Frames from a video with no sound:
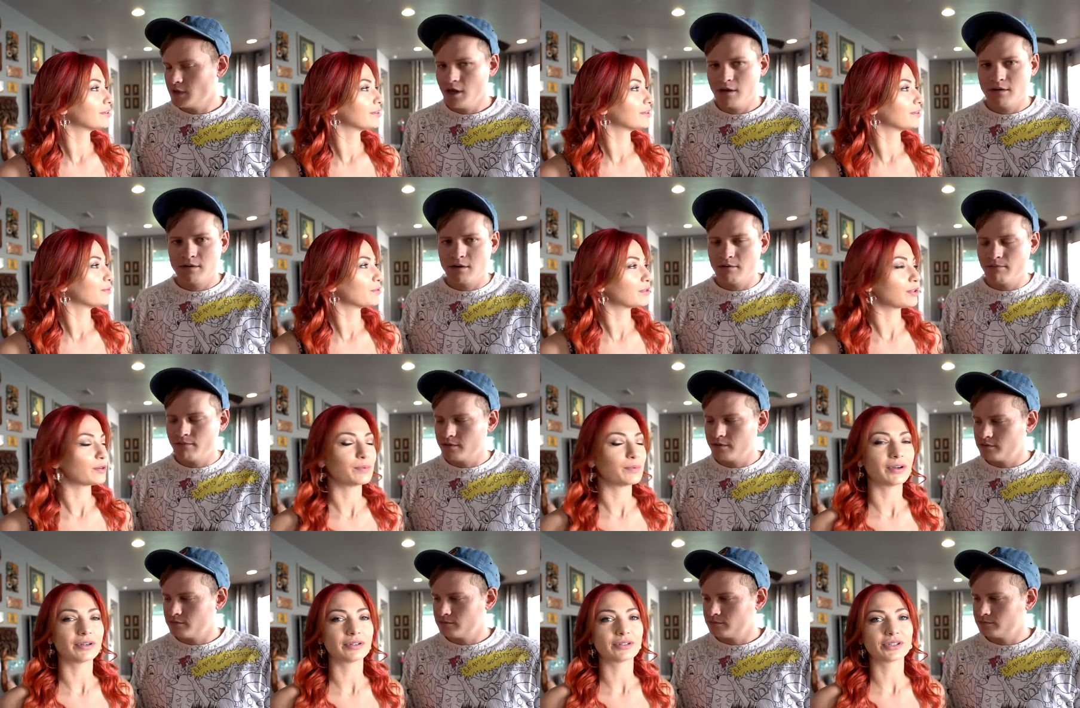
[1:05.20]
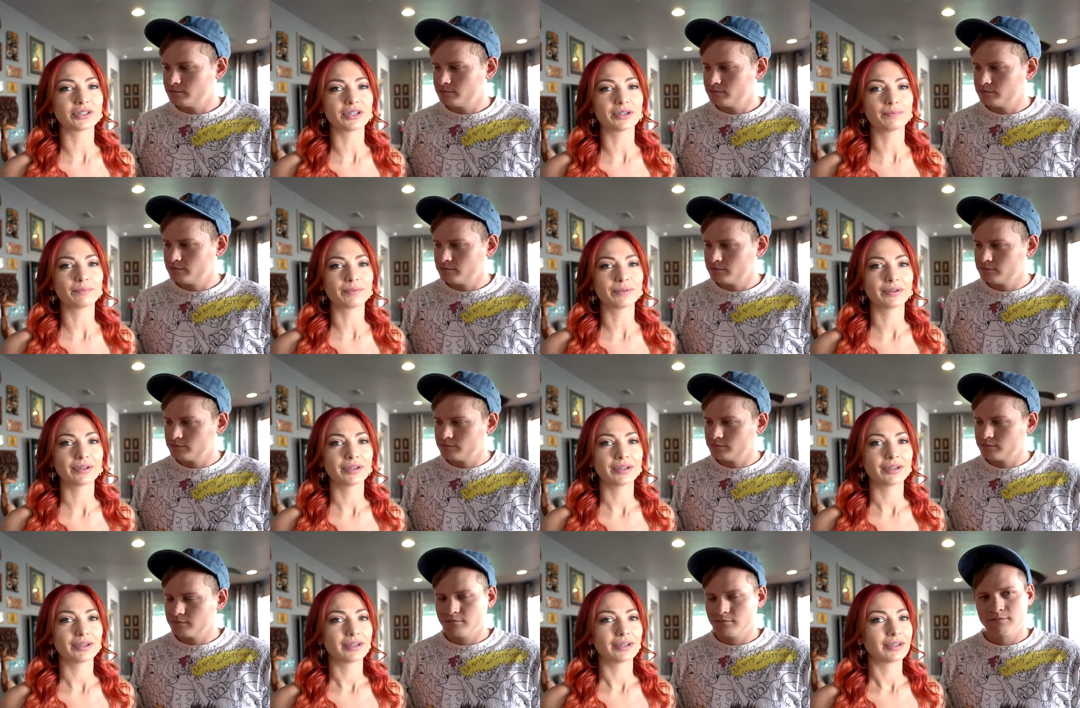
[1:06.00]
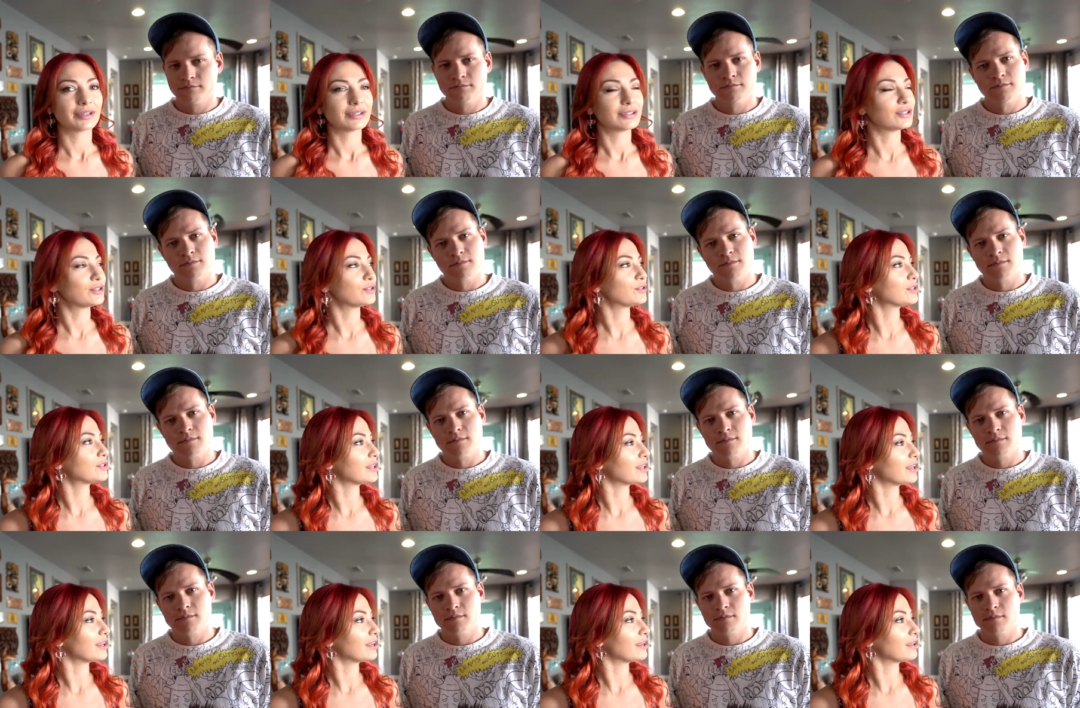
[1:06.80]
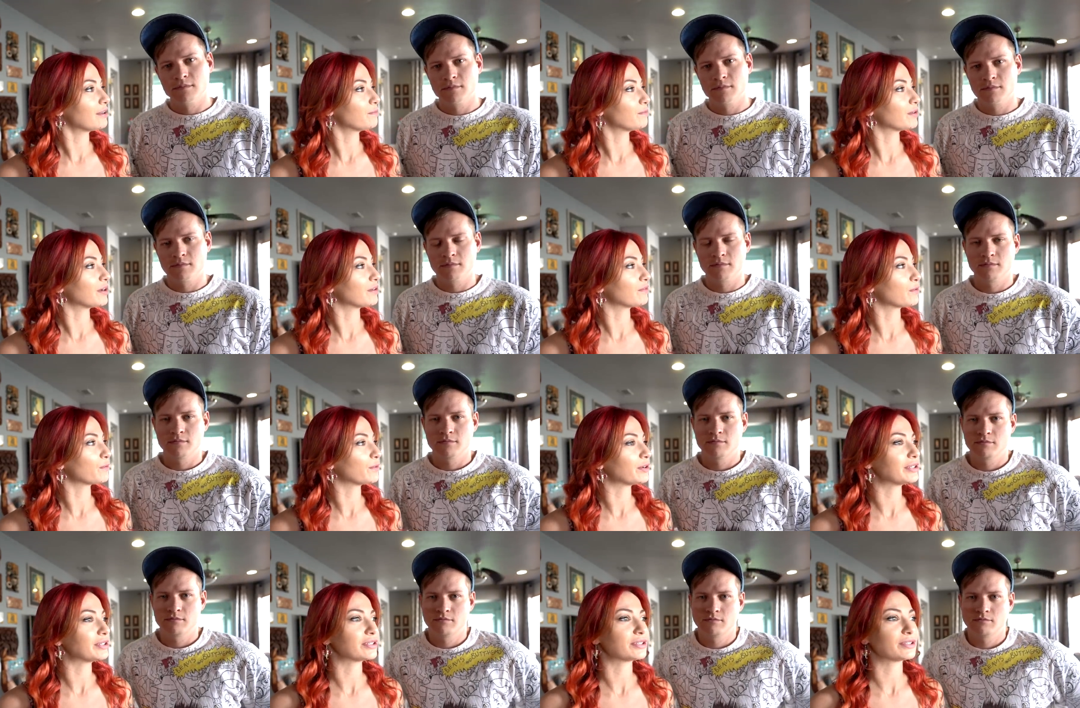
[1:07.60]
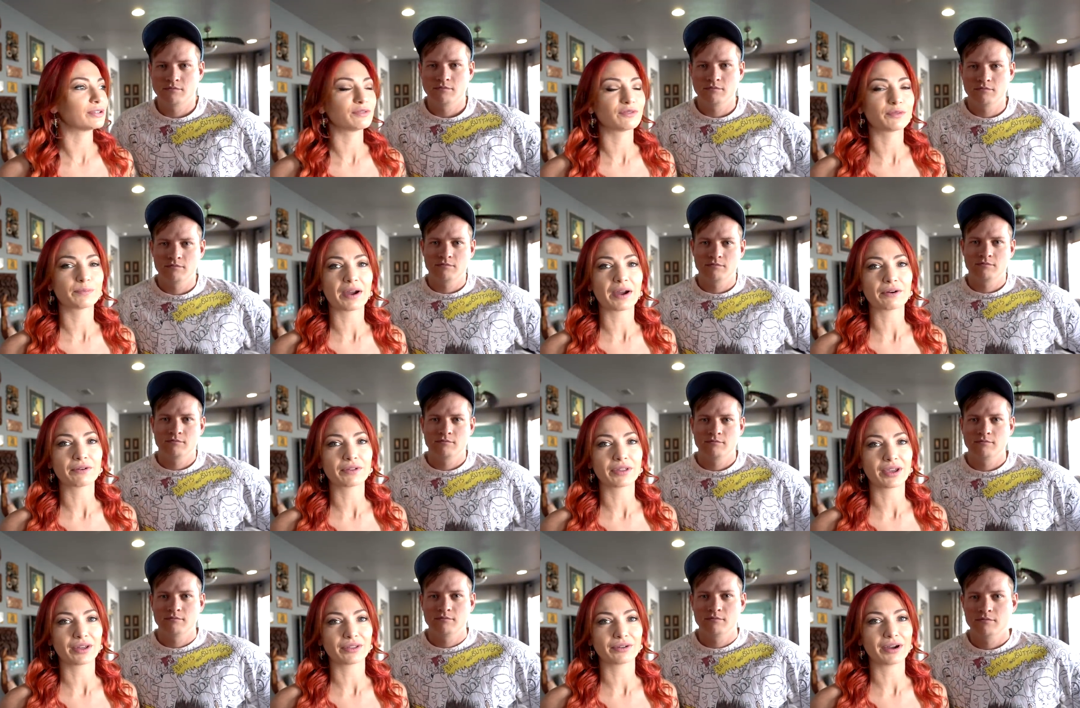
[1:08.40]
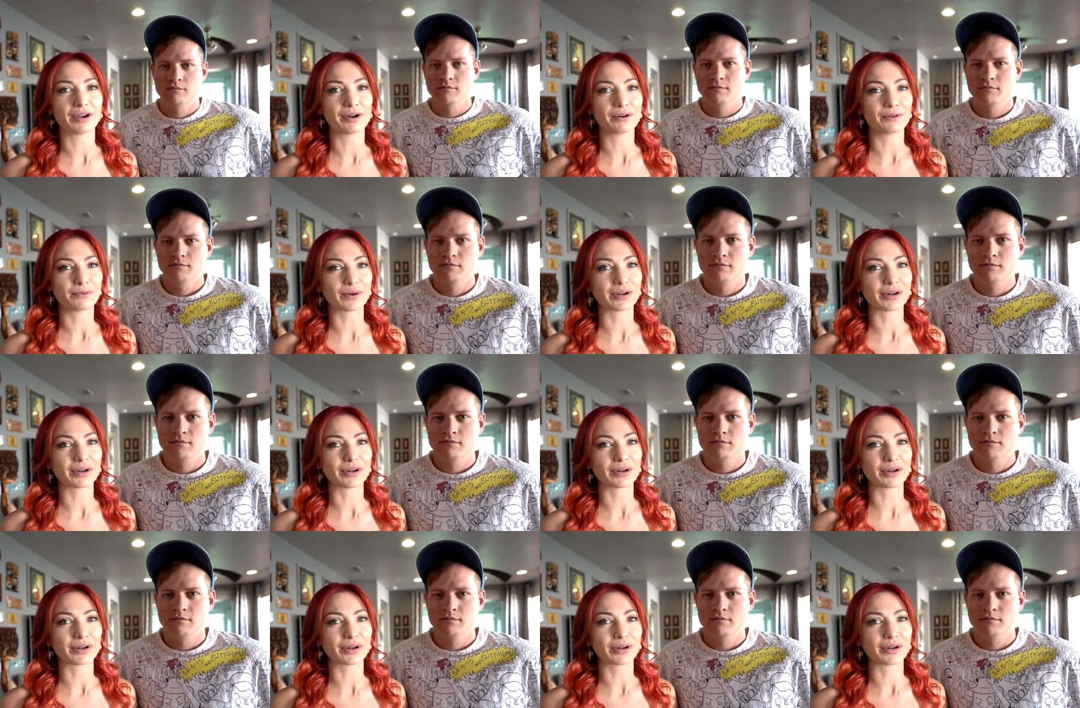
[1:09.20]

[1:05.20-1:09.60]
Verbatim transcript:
Speaker 1: Yeah, go It's our it. partnership. Did you see whenever one doesn't overpower the other how it